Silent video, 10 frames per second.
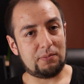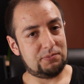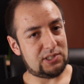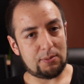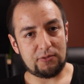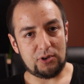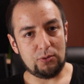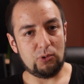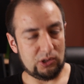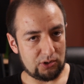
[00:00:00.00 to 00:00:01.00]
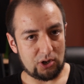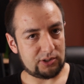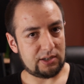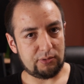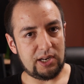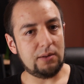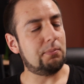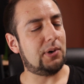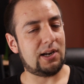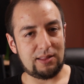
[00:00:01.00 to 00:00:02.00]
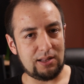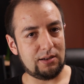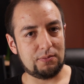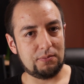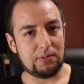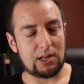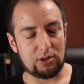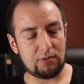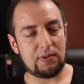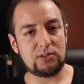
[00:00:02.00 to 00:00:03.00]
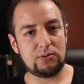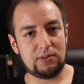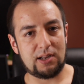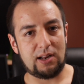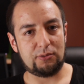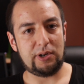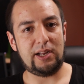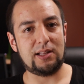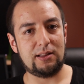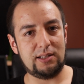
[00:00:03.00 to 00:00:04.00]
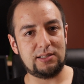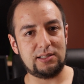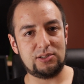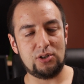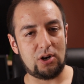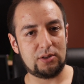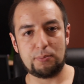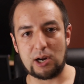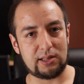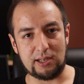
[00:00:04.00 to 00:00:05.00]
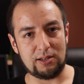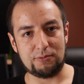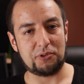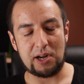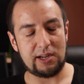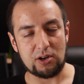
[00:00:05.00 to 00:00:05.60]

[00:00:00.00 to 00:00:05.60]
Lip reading: some of you will not agree, but I think a lot of us can agree that this is not practical for any